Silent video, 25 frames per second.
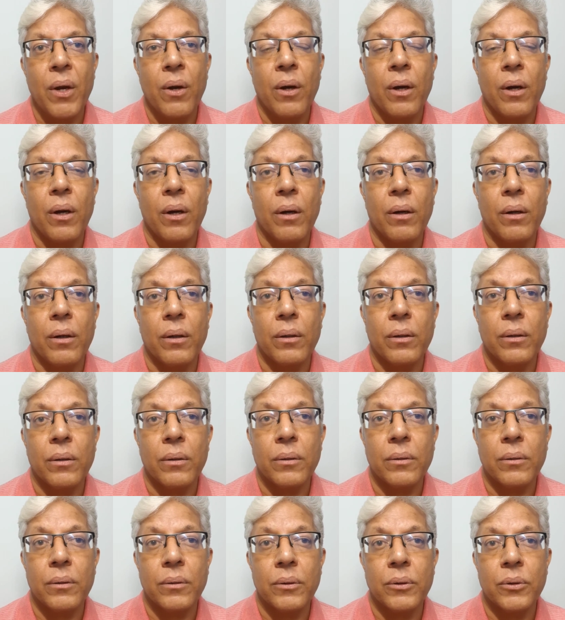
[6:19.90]

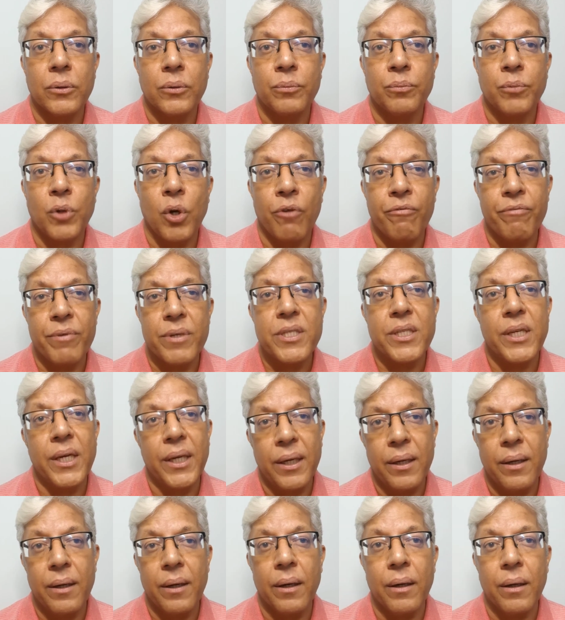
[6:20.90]

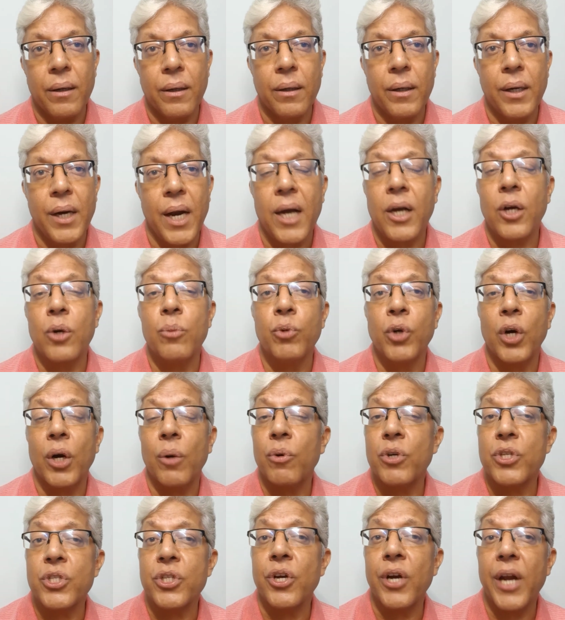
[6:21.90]
obviously Nakamura
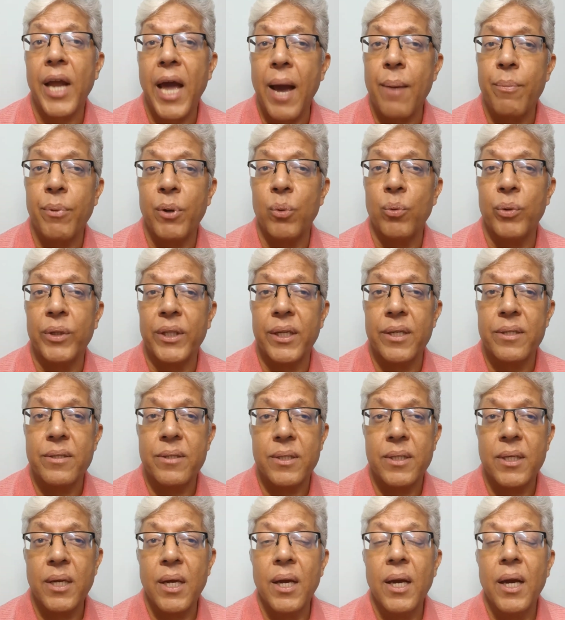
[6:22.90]
was not happy with
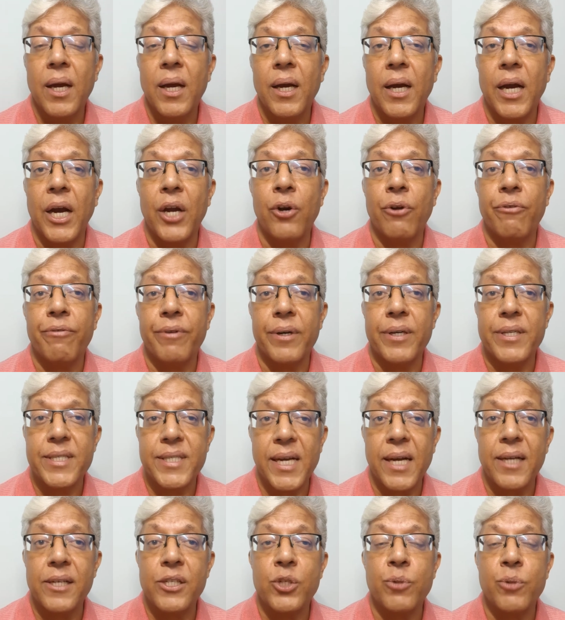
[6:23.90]
this kind of a
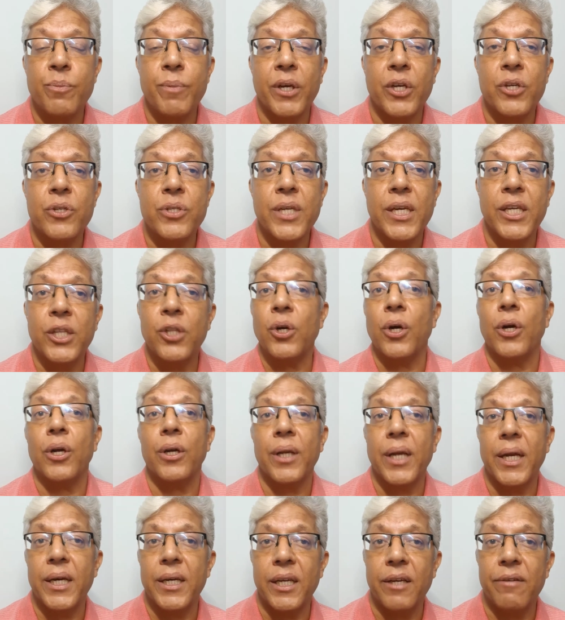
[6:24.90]
result, because he
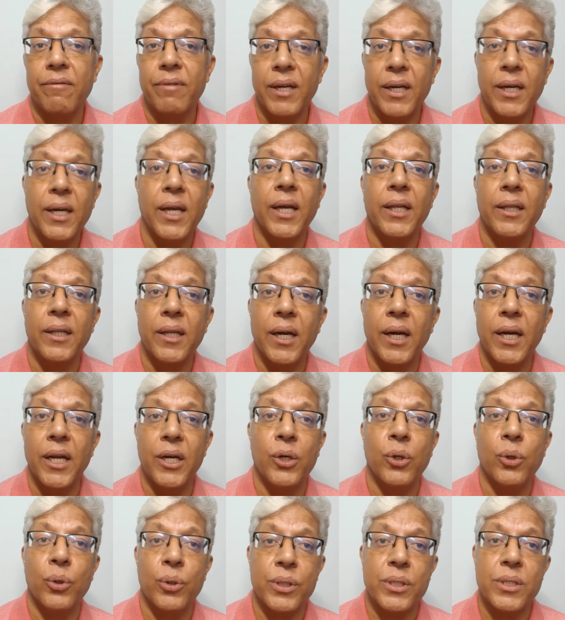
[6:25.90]
thought that even in the
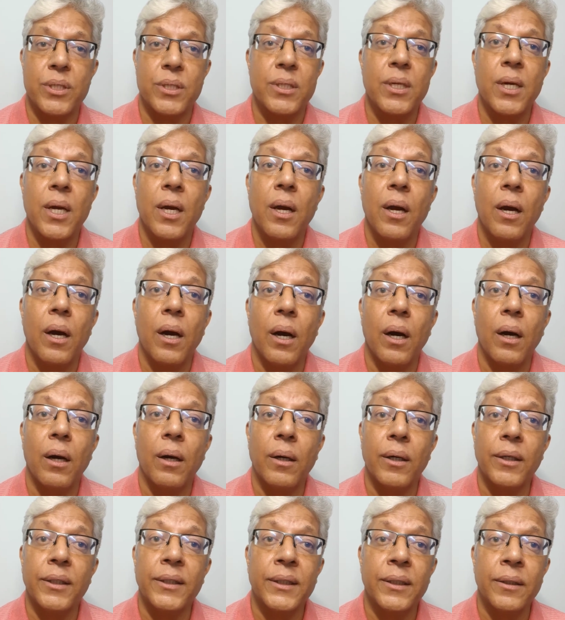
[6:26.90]
Lindores
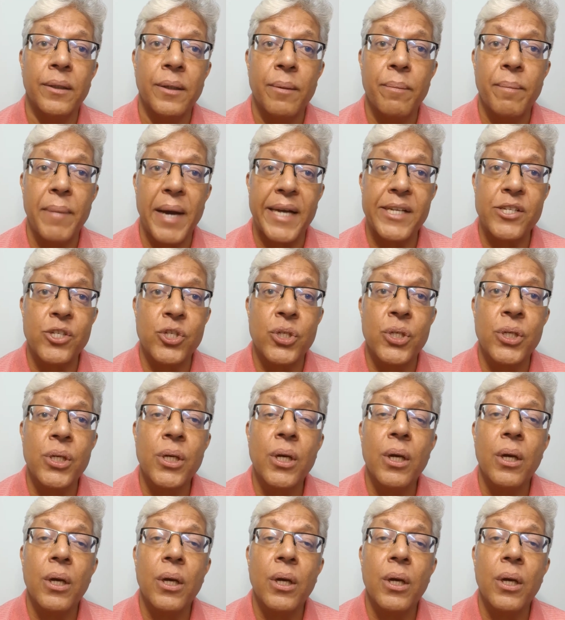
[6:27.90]
match